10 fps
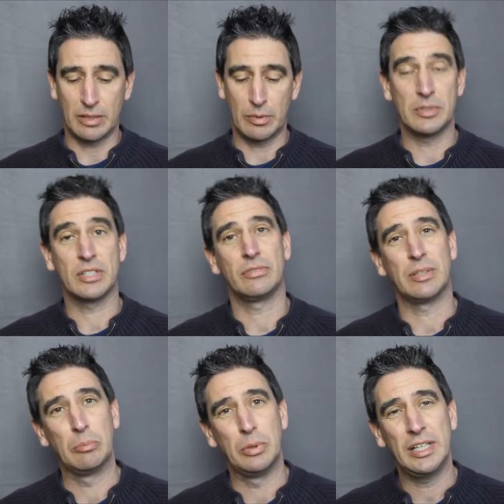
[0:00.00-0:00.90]
they may be
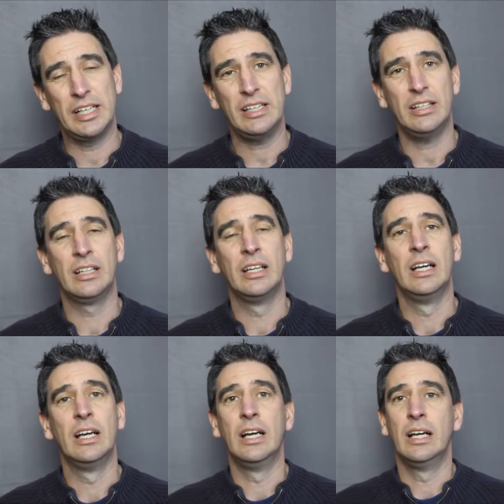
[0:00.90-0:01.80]
suffering bullying,
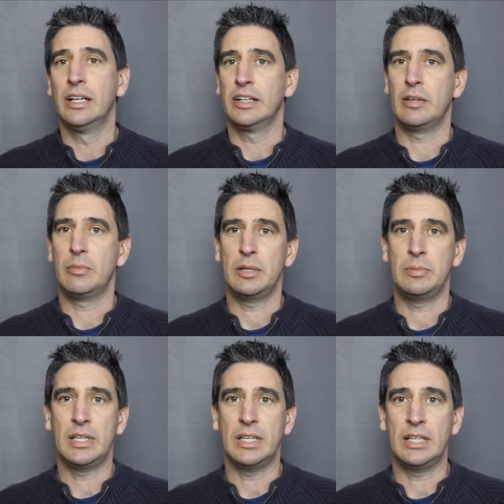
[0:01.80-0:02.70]
there may
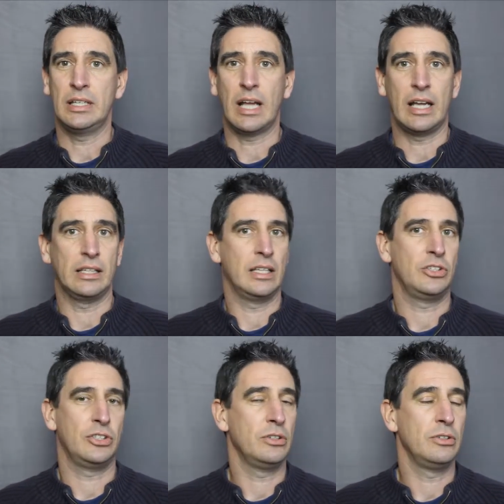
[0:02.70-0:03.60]
be
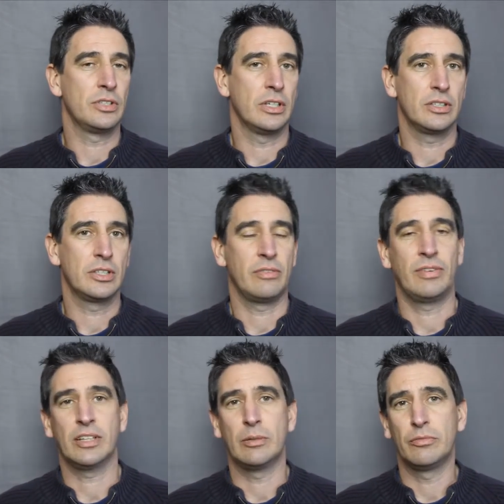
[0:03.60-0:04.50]
issues that
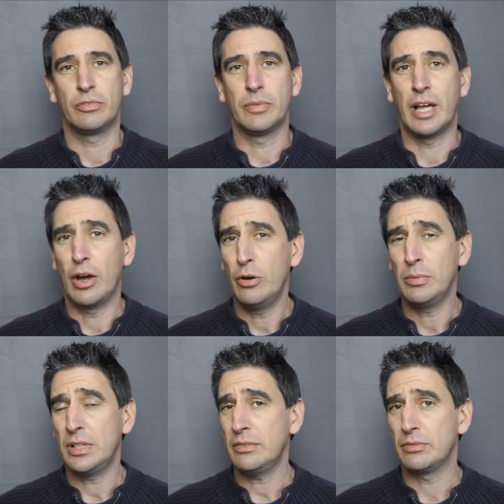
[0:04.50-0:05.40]
affect them from their home
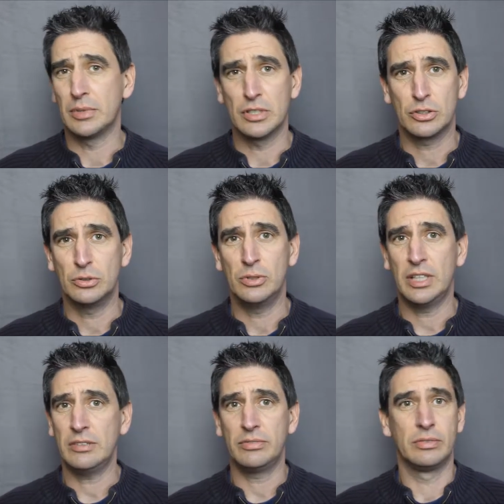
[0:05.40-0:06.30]
life, from their school
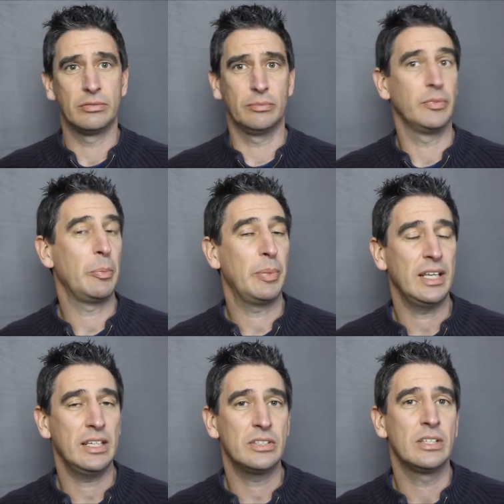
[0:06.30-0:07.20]
life, from their
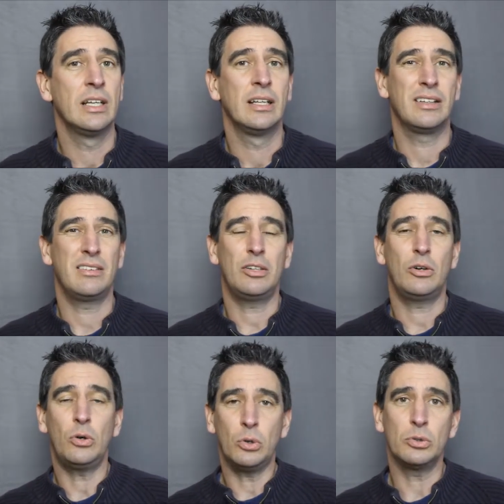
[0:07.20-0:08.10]
peers. There are
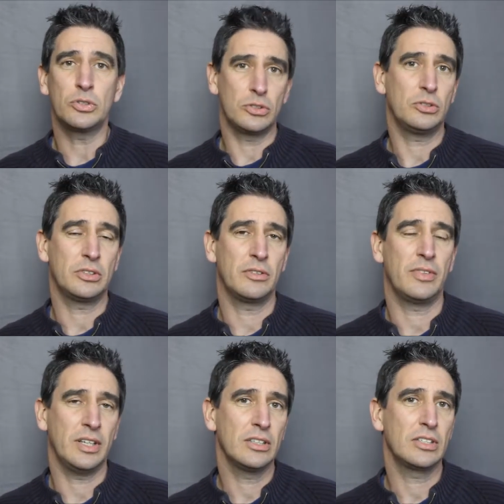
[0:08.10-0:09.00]
all sorts of
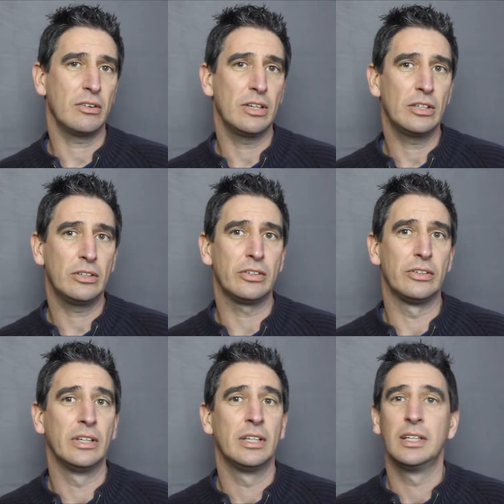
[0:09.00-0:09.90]
things going on.